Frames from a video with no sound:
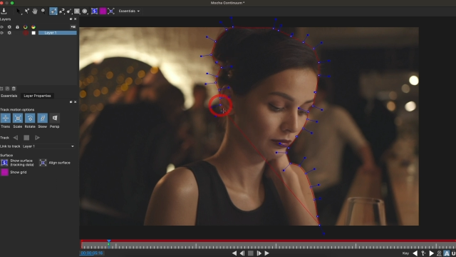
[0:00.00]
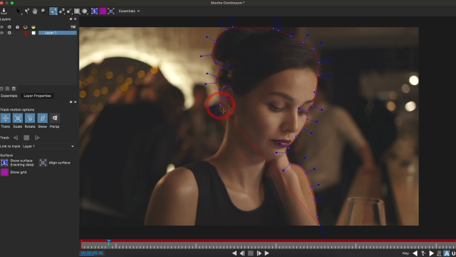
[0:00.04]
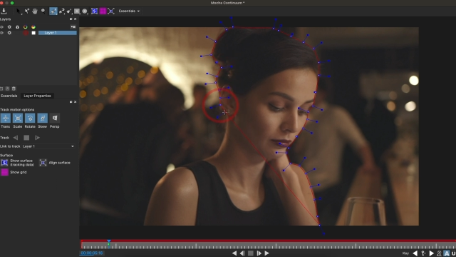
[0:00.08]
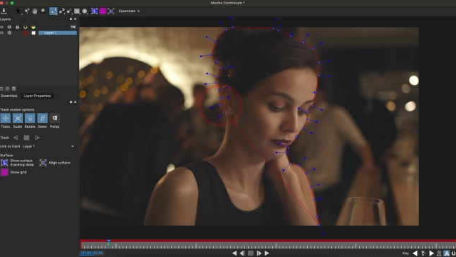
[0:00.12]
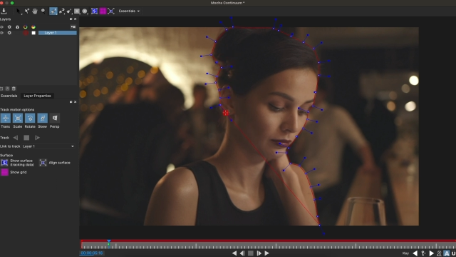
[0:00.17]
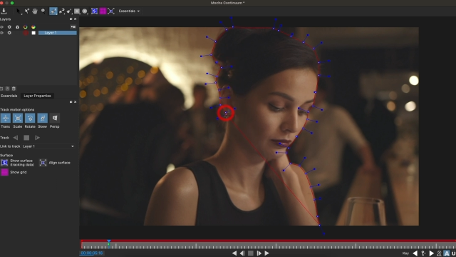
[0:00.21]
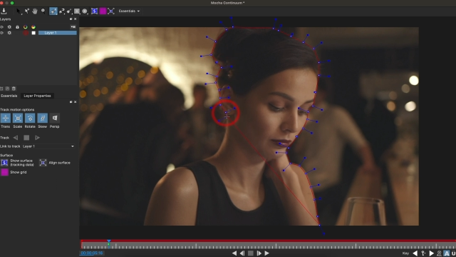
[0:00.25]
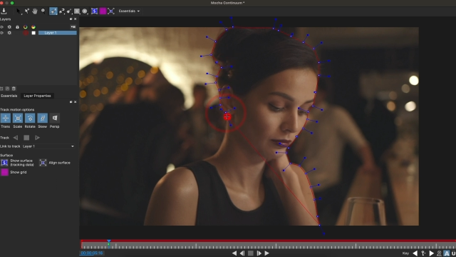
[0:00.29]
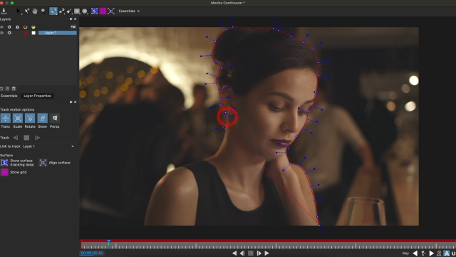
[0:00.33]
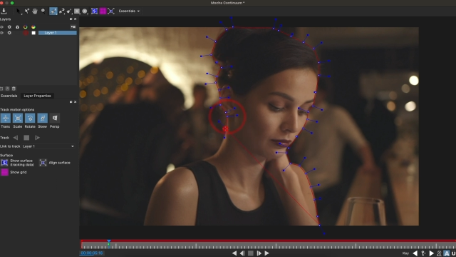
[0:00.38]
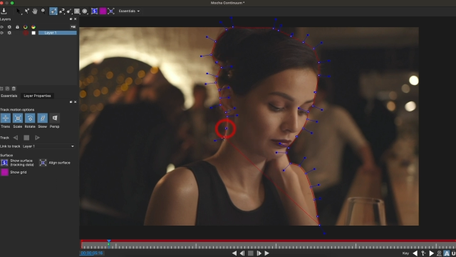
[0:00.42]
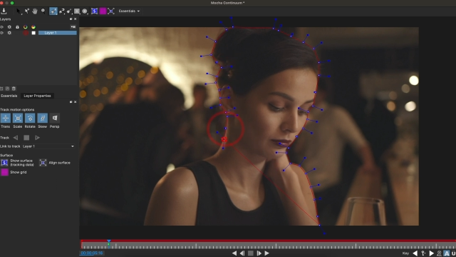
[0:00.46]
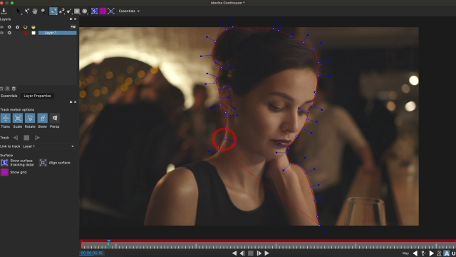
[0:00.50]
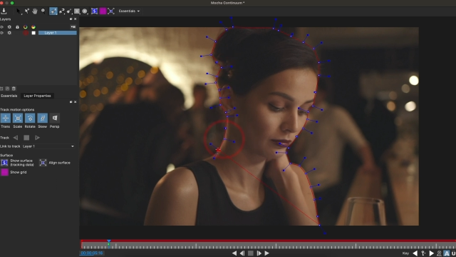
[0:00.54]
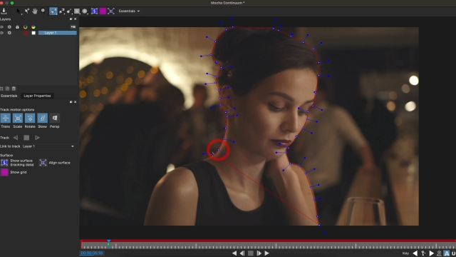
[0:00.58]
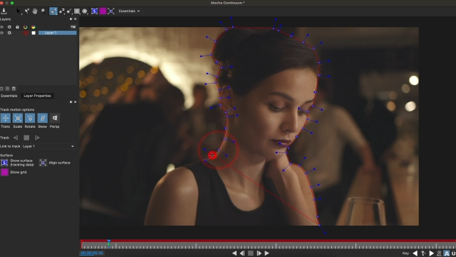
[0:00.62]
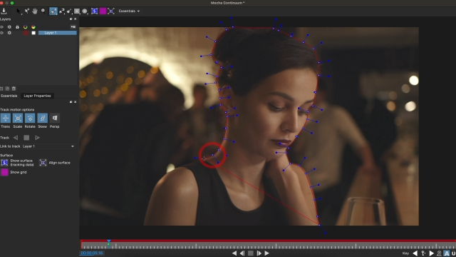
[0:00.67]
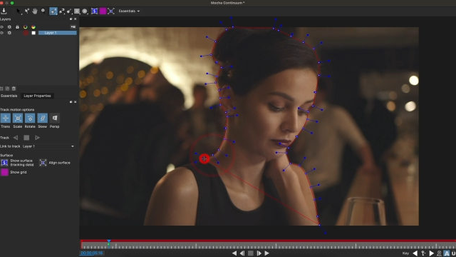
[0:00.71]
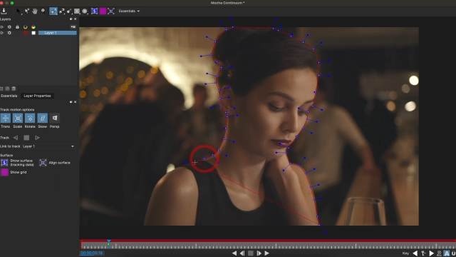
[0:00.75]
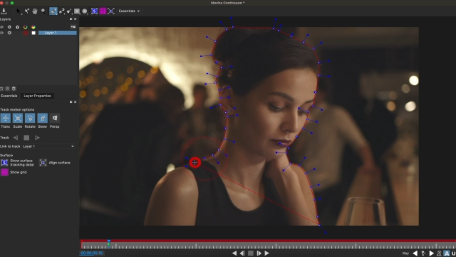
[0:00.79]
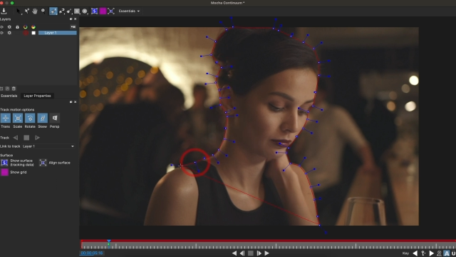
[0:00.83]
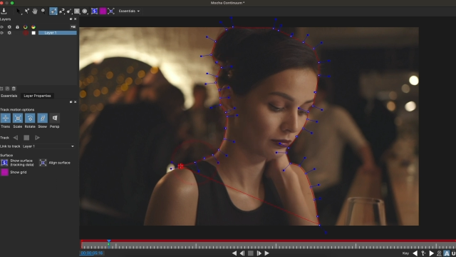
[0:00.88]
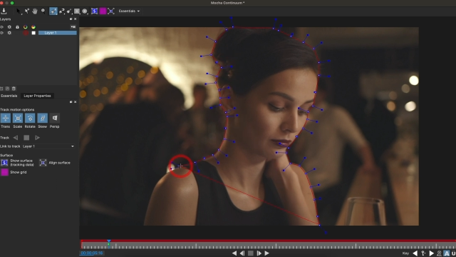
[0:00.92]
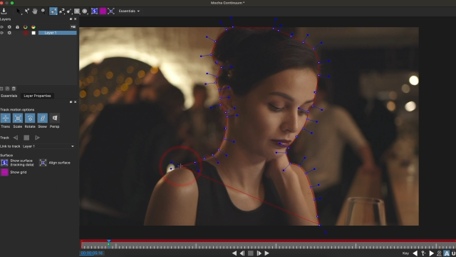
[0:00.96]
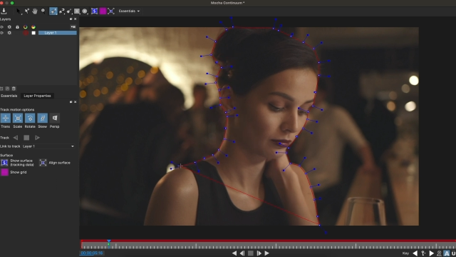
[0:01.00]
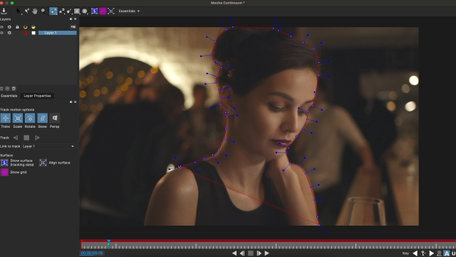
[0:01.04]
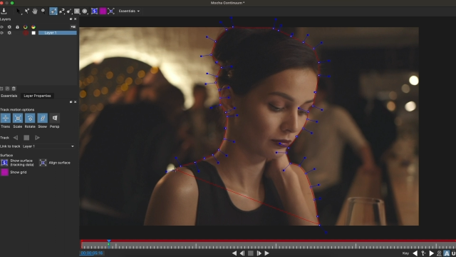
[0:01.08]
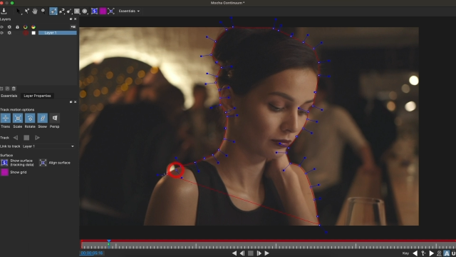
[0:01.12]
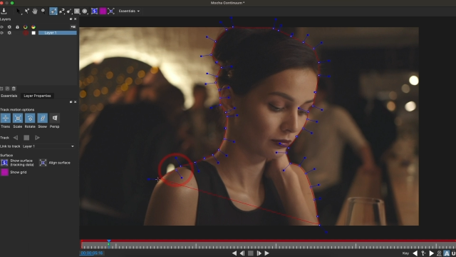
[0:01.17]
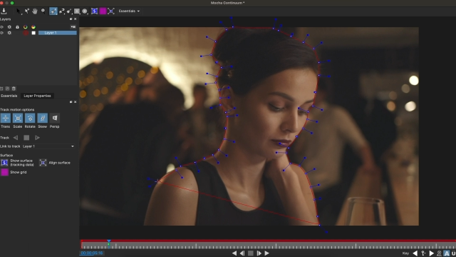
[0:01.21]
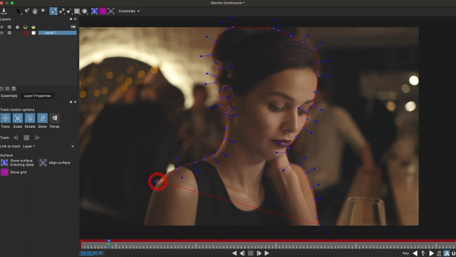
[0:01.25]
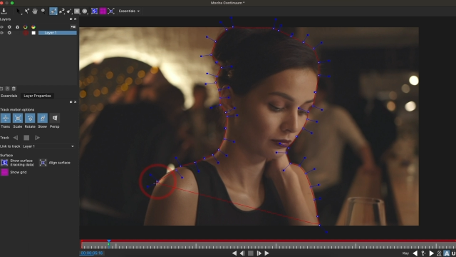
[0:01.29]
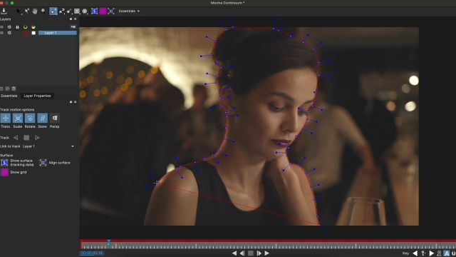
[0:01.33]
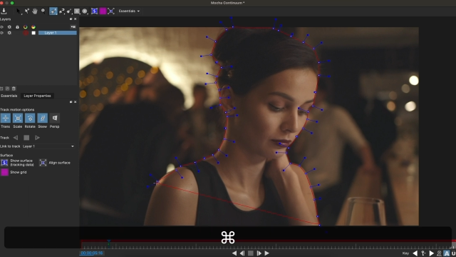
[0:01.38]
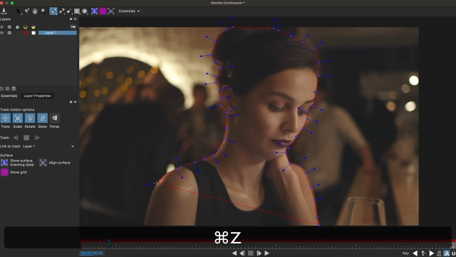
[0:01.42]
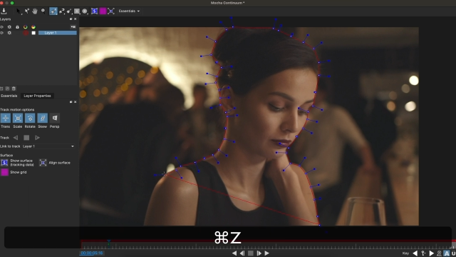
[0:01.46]

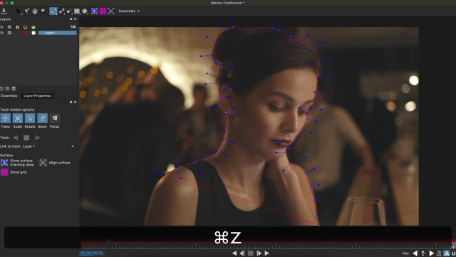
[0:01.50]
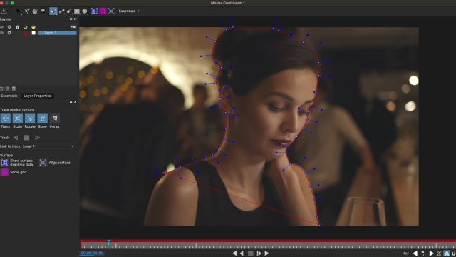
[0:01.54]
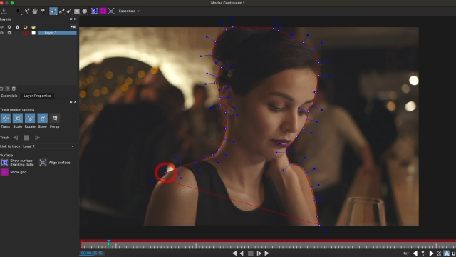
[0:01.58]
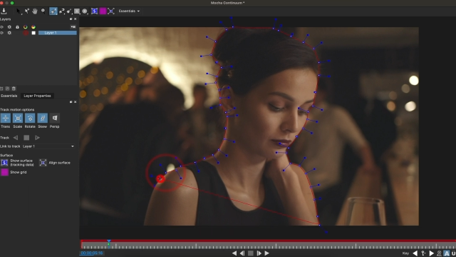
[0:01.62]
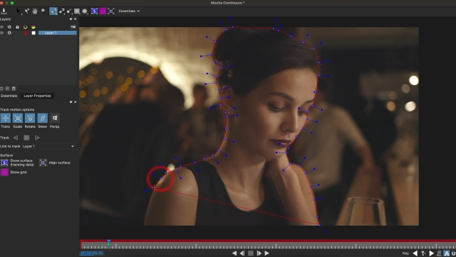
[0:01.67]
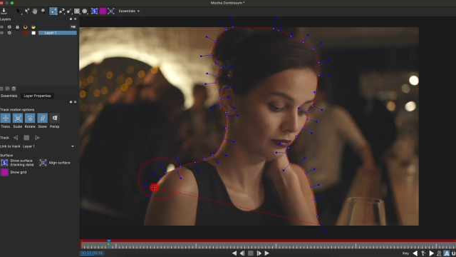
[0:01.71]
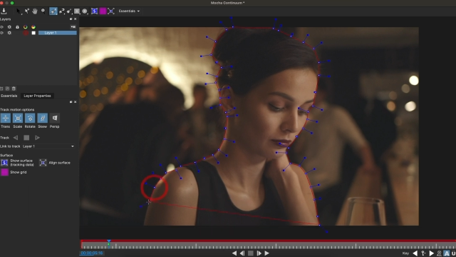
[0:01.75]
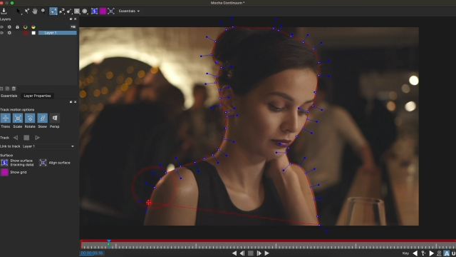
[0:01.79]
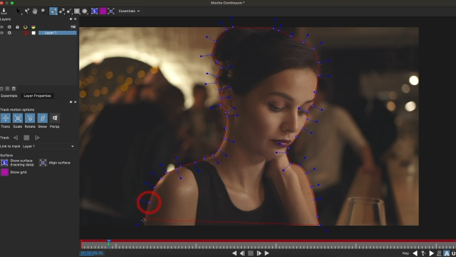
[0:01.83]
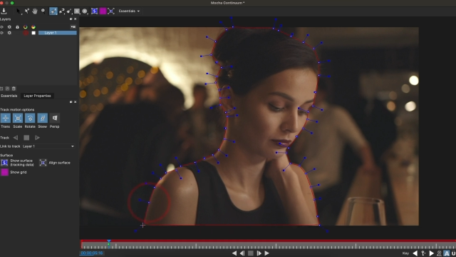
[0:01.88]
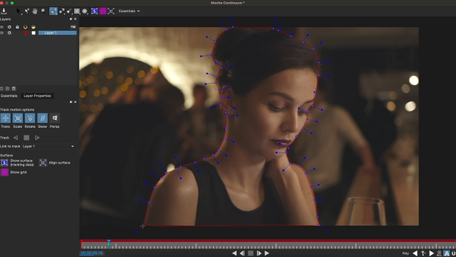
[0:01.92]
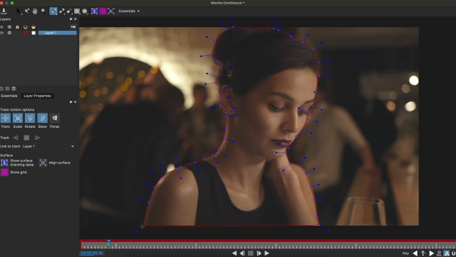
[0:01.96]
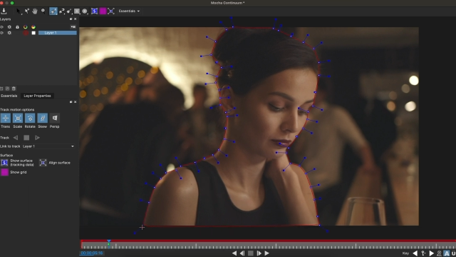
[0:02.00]
(no one is talking)